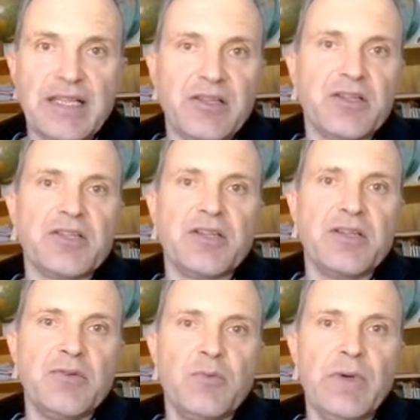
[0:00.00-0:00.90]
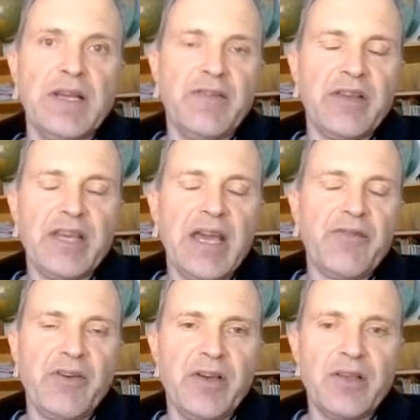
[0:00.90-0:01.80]
doctor whenever they
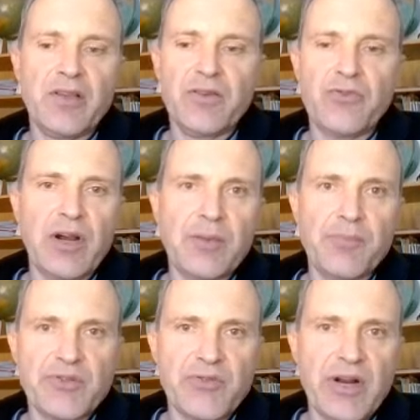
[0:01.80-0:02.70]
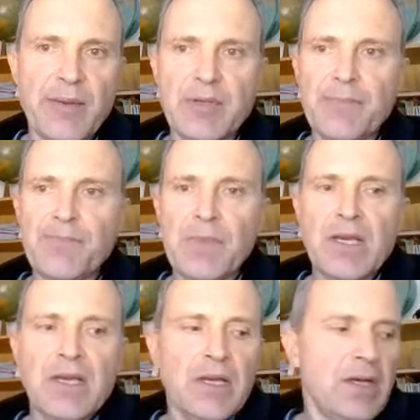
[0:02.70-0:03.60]
have a drug prescribed.
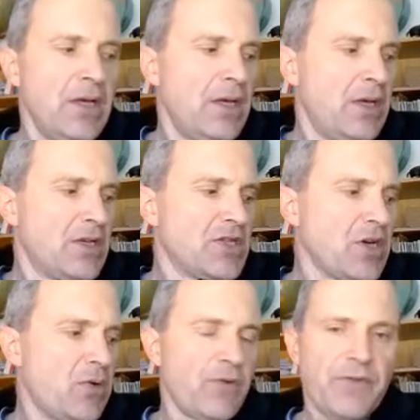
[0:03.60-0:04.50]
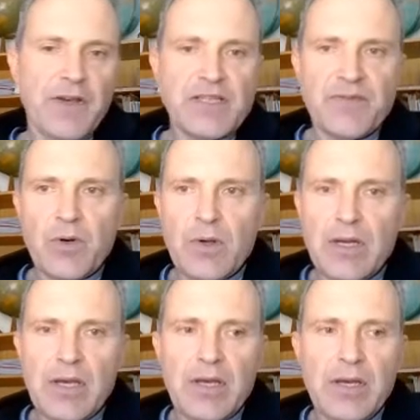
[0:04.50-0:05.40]
So first of all,
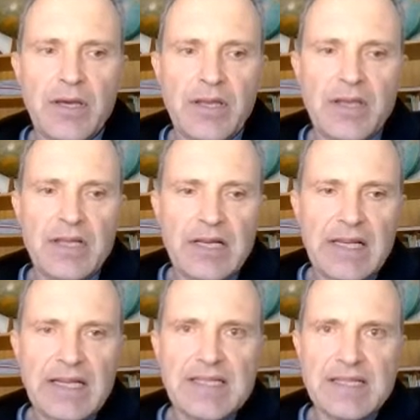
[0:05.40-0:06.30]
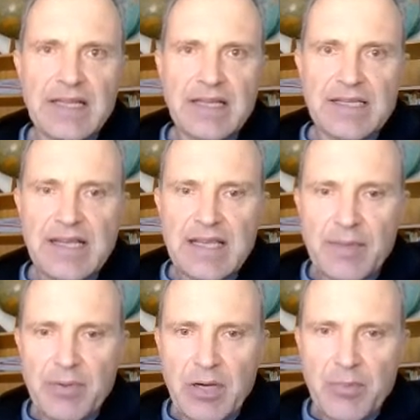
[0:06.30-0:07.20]
let's take
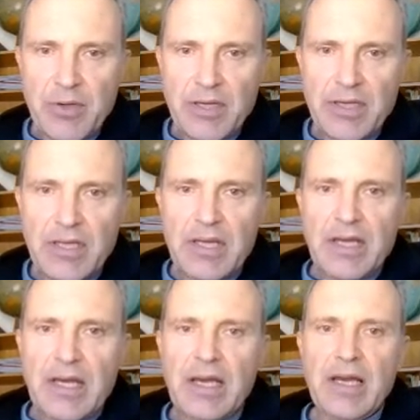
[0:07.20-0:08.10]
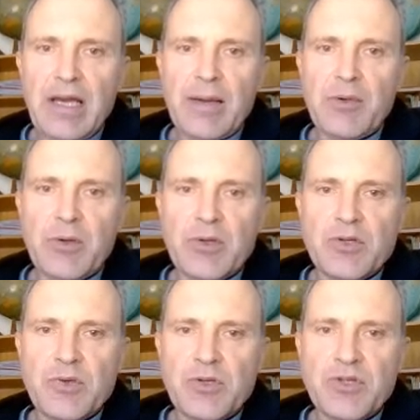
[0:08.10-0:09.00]
the PowerPoint. I'm going
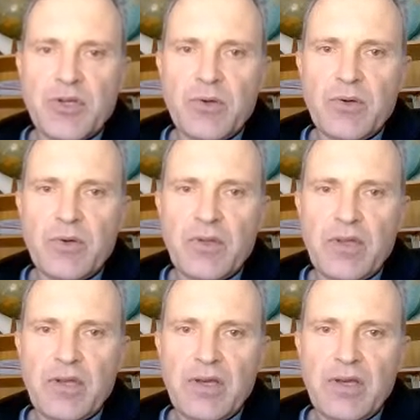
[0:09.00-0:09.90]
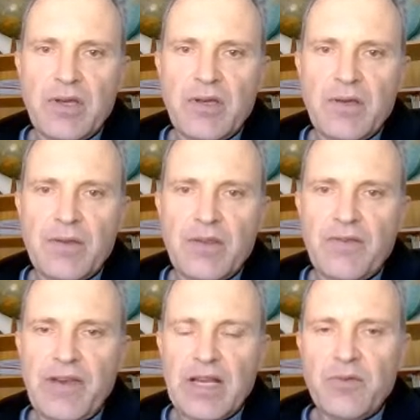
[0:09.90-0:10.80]
to show the
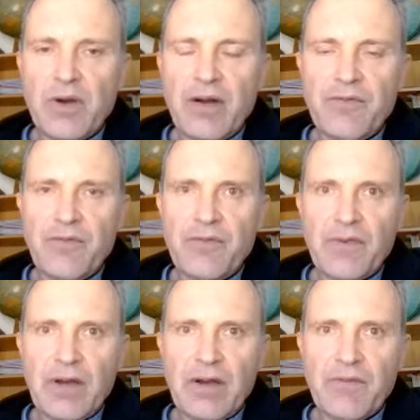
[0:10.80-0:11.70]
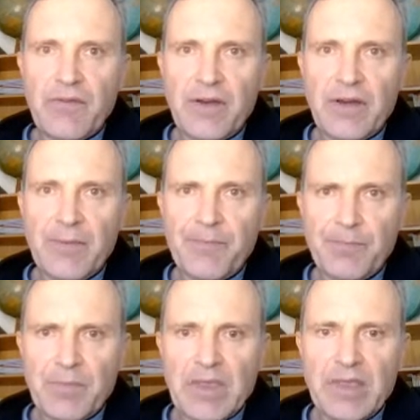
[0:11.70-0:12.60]
value of
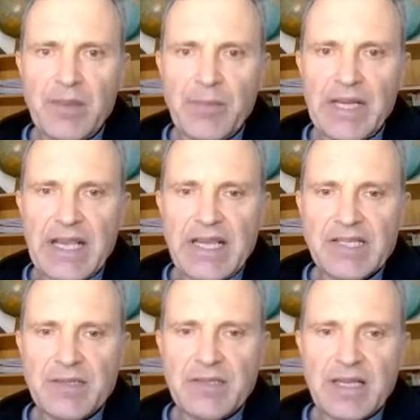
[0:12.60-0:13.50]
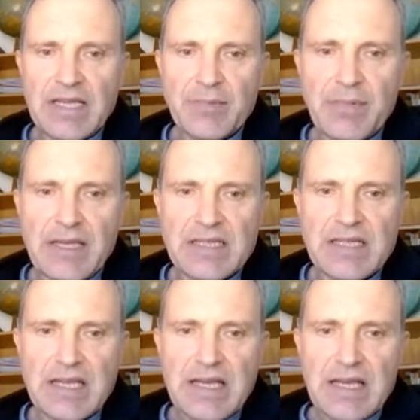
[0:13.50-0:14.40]
the medication
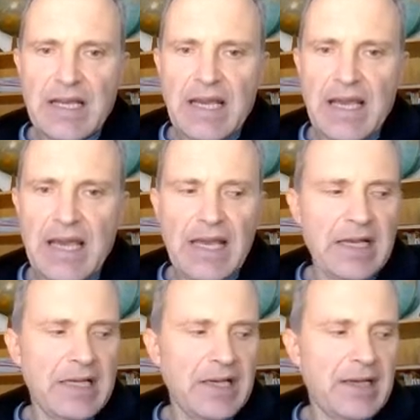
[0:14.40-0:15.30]
database, and